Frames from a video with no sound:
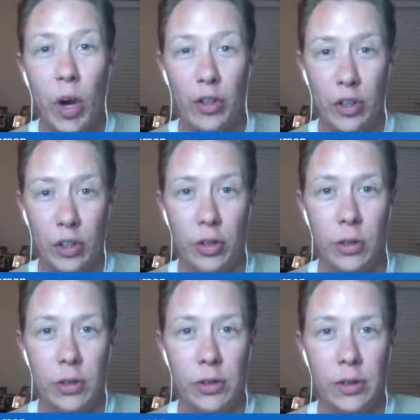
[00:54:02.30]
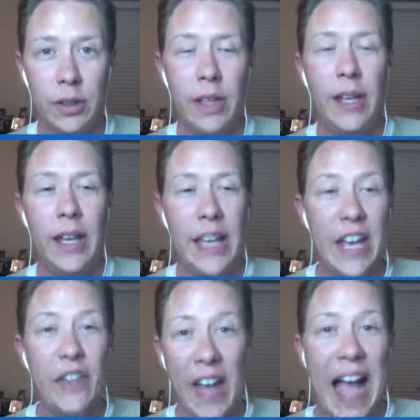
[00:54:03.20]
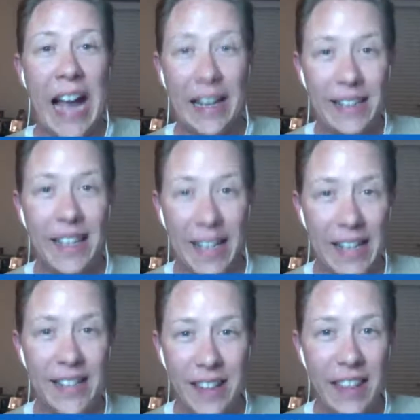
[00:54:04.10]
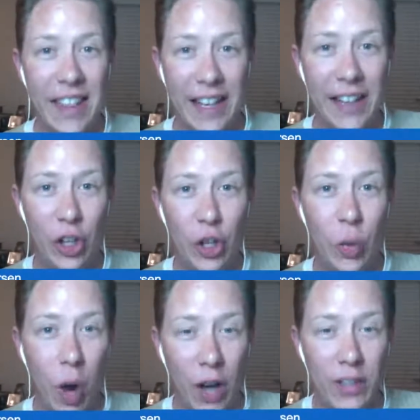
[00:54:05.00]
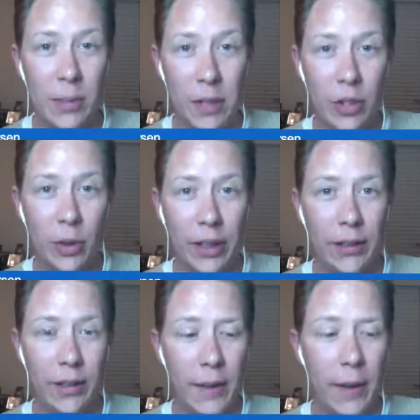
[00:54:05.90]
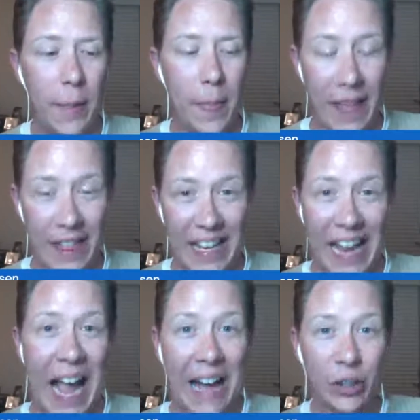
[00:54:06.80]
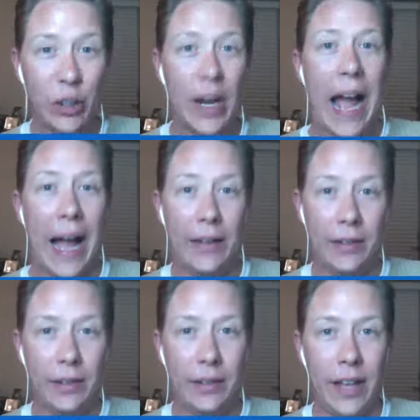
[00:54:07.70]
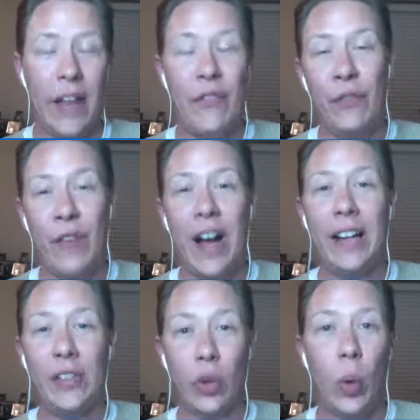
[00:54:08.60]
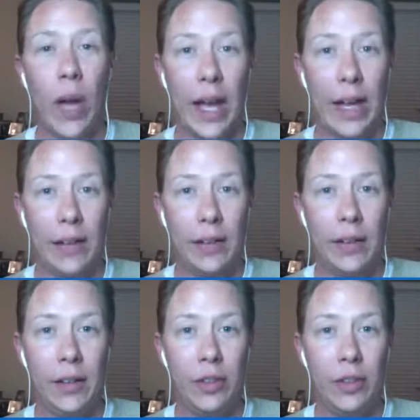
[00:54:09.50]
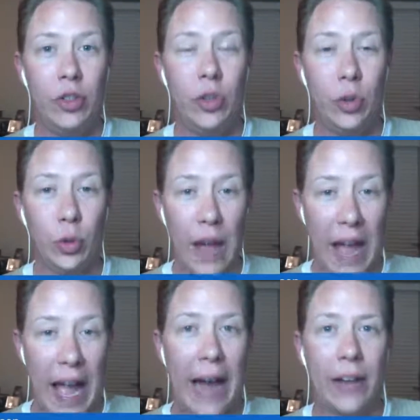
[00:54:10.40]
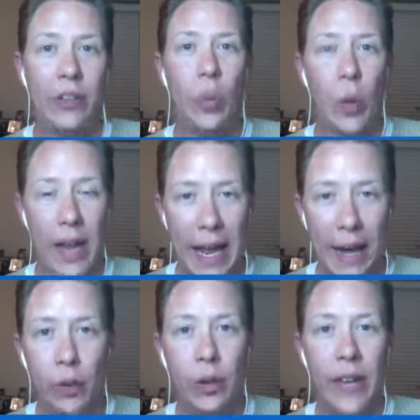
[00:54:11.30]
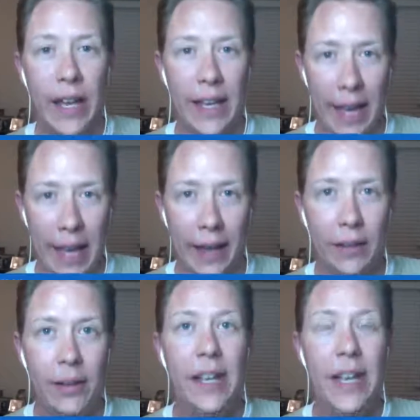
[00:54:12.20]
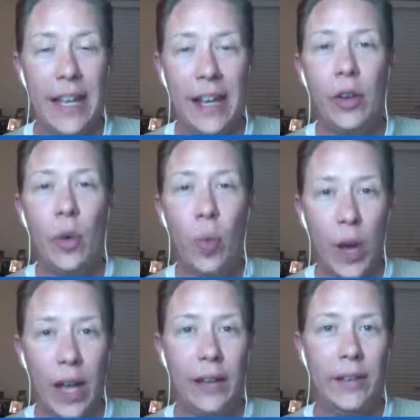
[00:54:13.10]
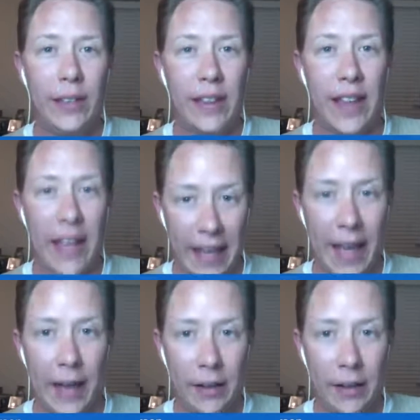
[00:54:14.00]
to do, if acting is the thing that you want to be doing, the actor acts and finds a way to act whenever they can in ways that they can.